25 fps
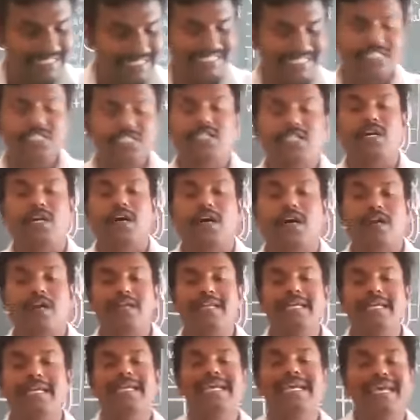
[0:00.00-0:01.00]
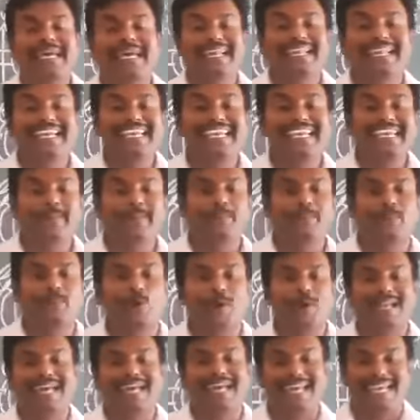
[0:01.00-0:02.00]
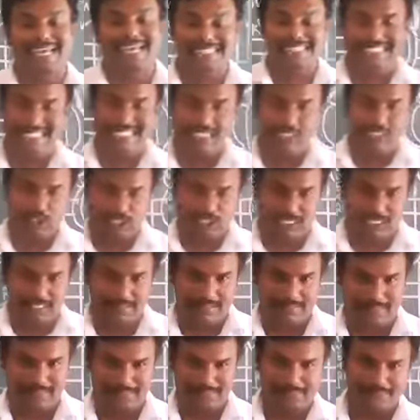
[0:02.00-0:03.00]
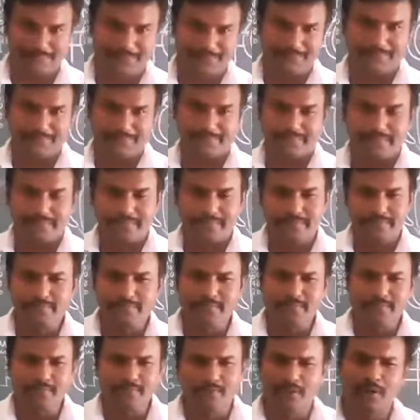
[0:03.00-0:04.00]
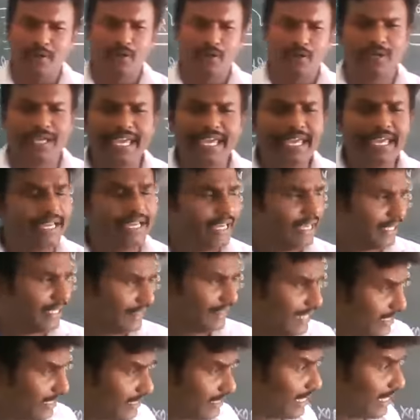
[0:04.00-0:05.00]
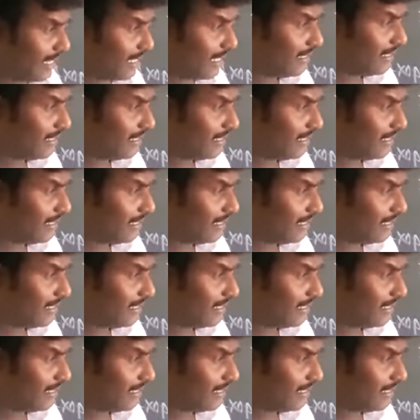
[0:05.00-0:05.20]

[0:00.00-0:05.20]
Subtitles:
This is called repolarization. Okay, that's all.